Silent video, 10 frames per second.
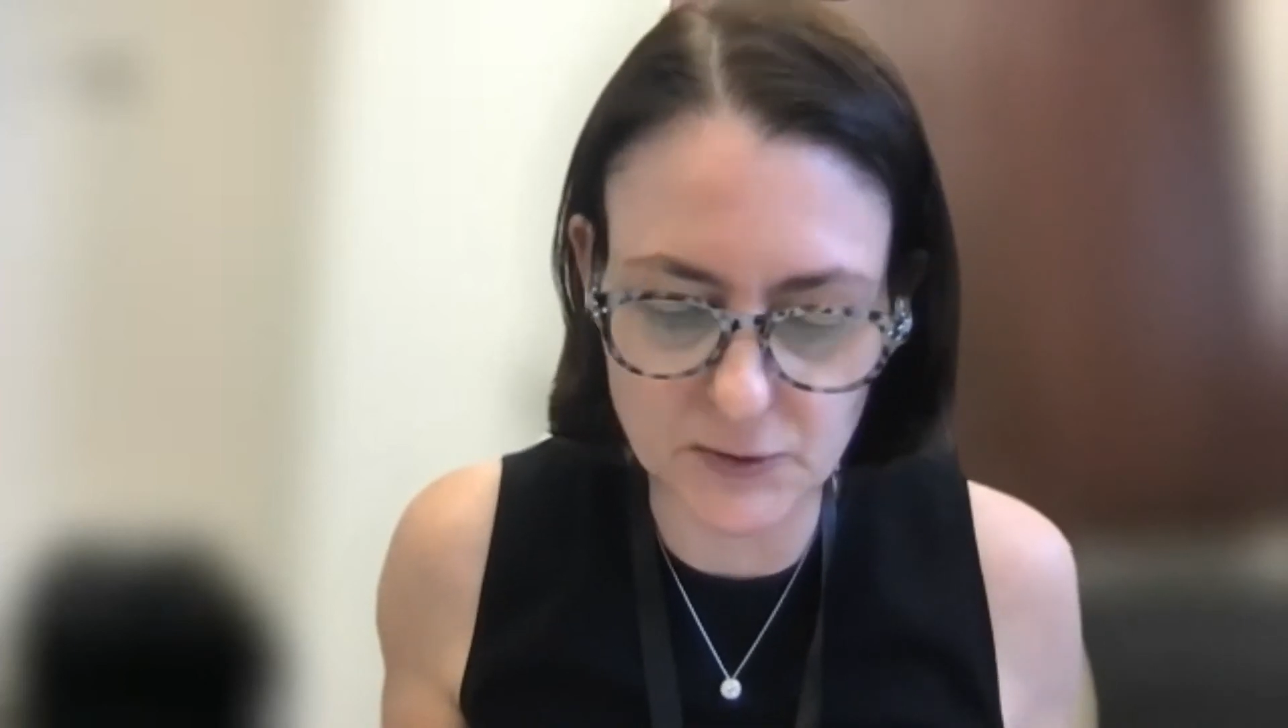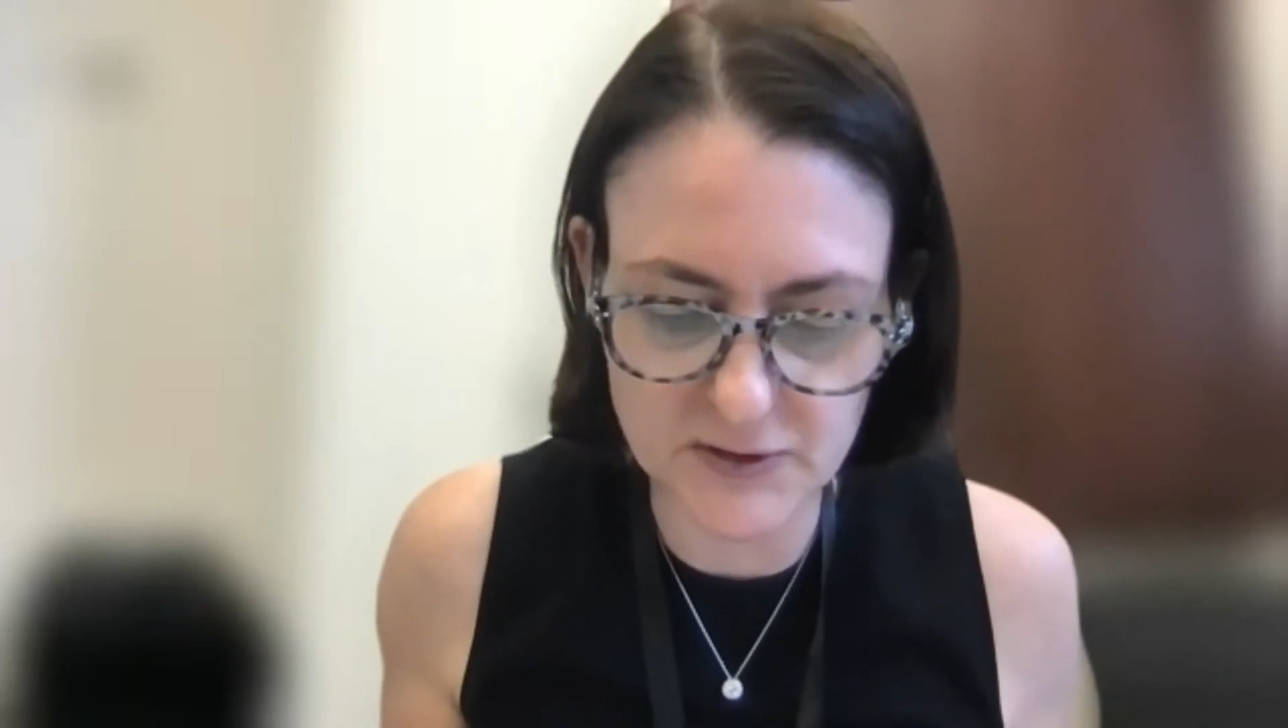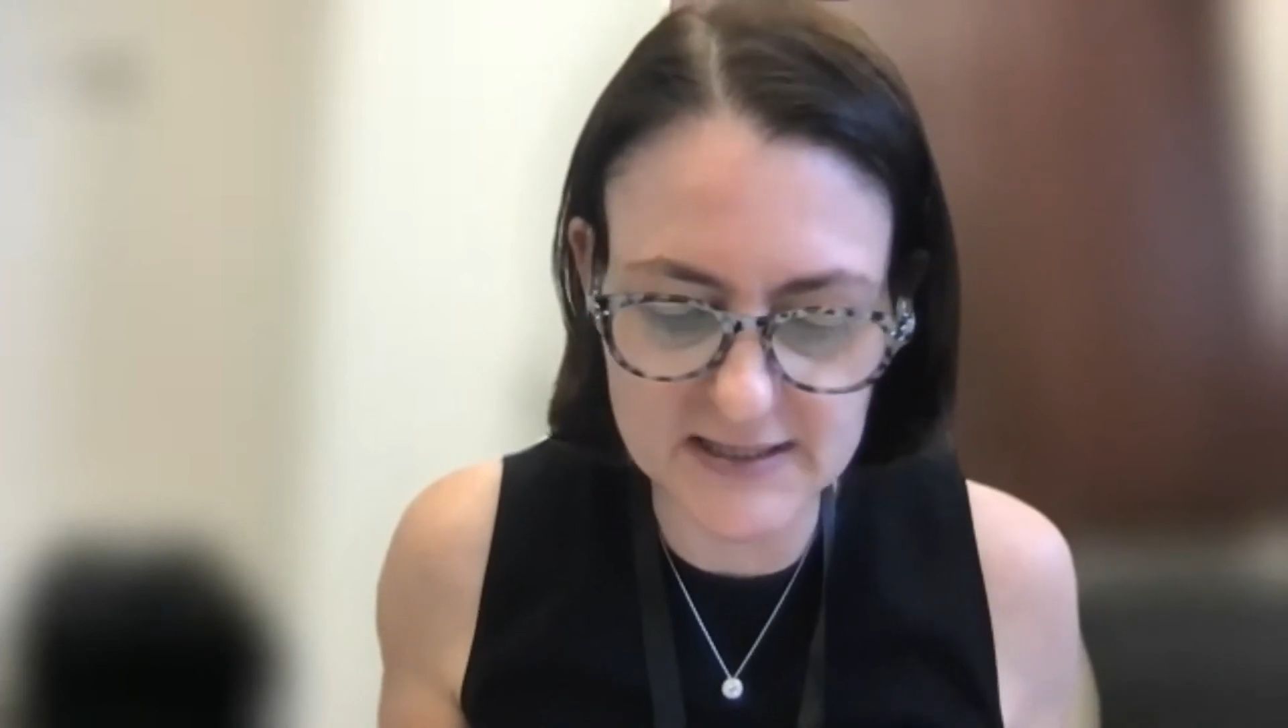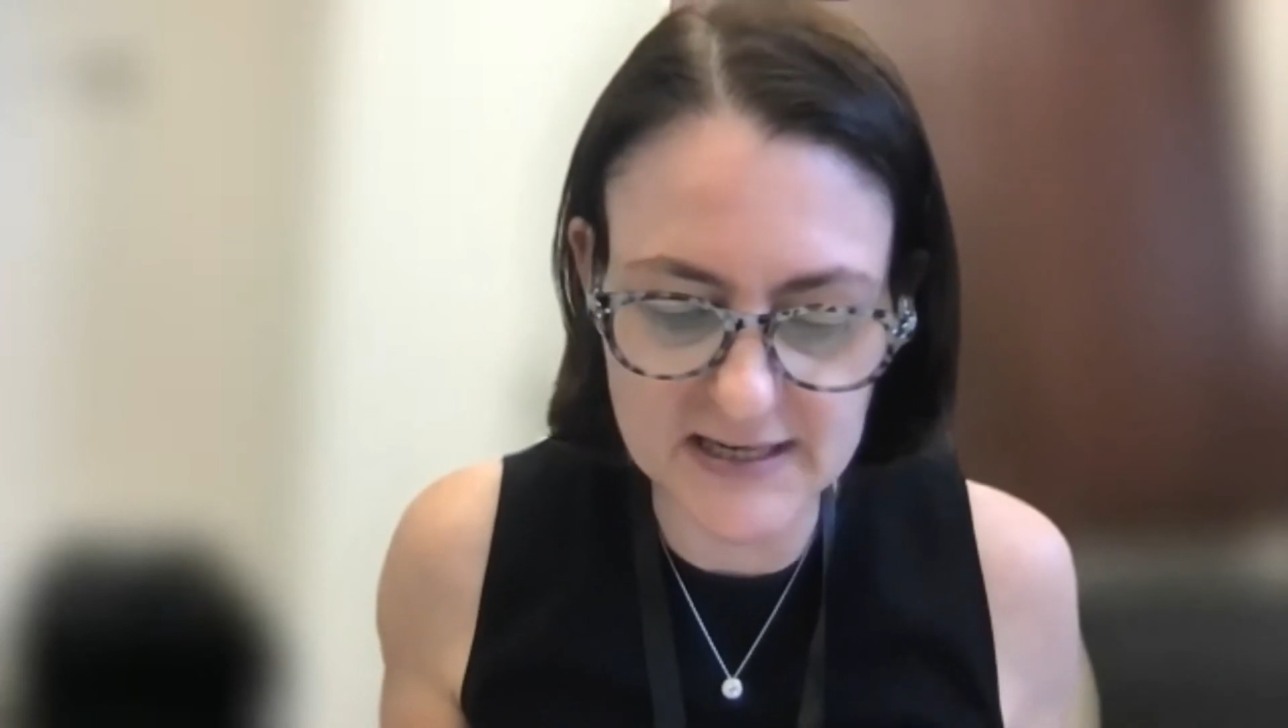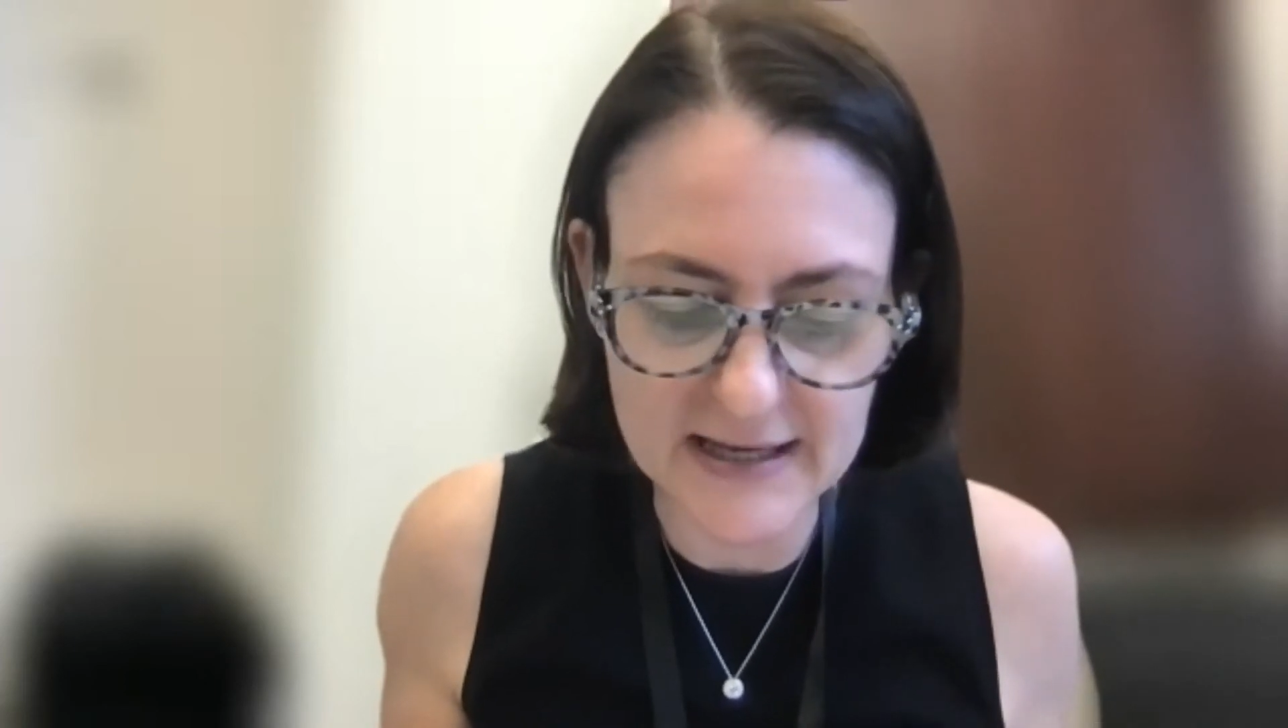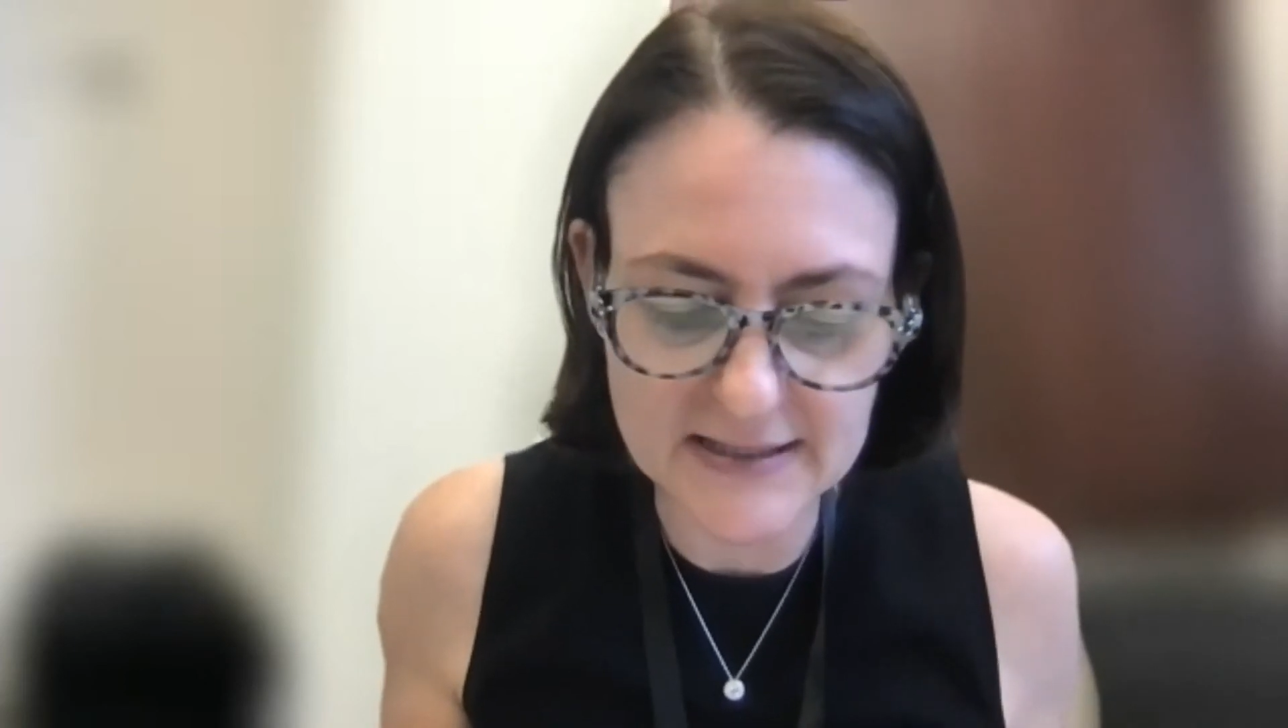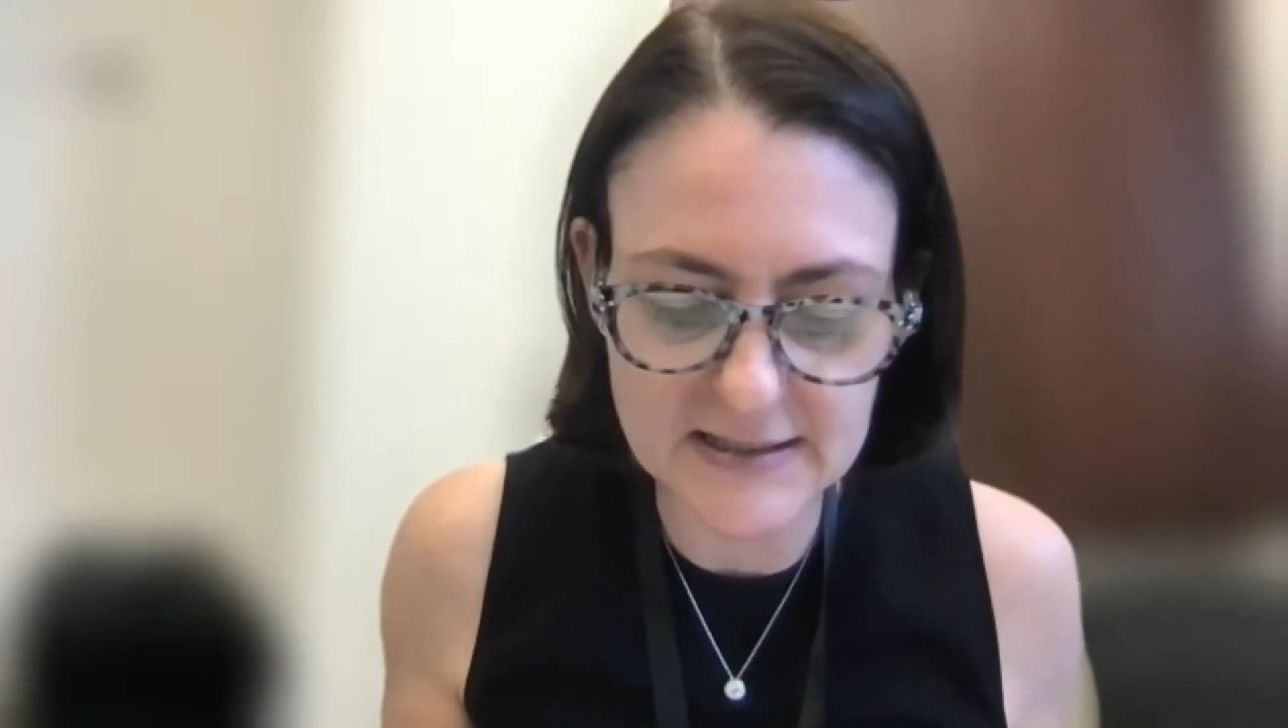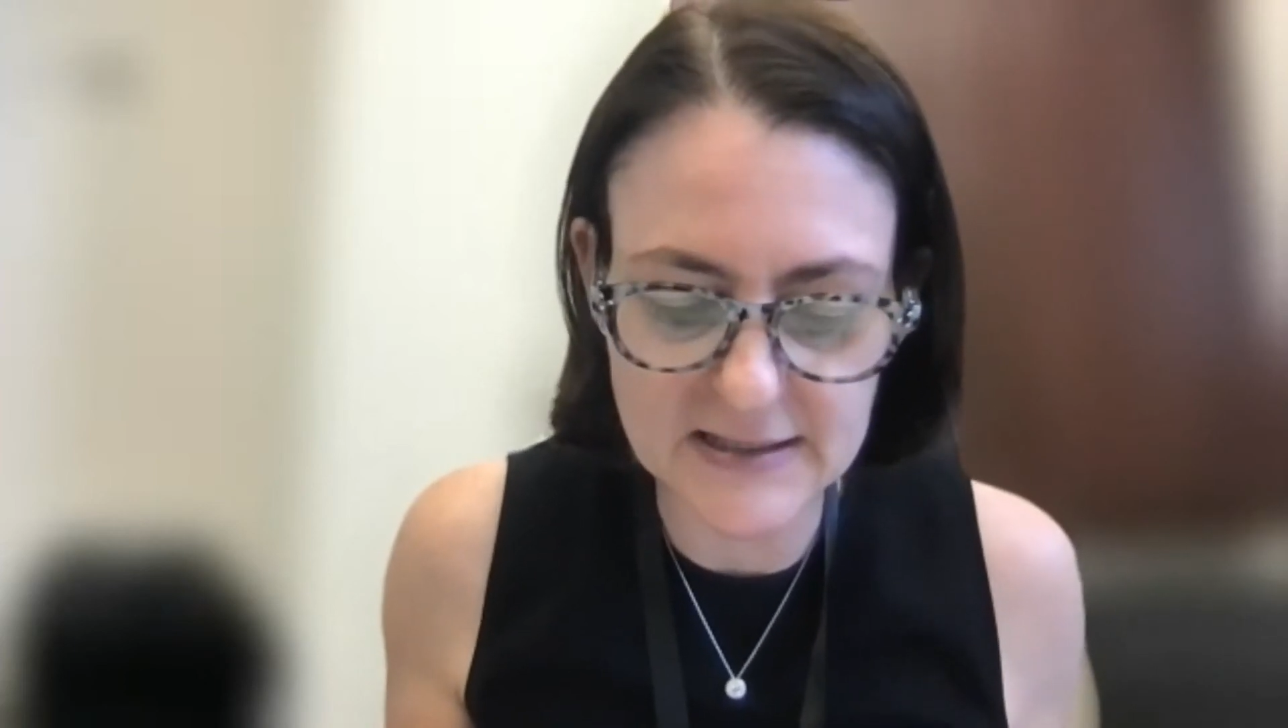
the test.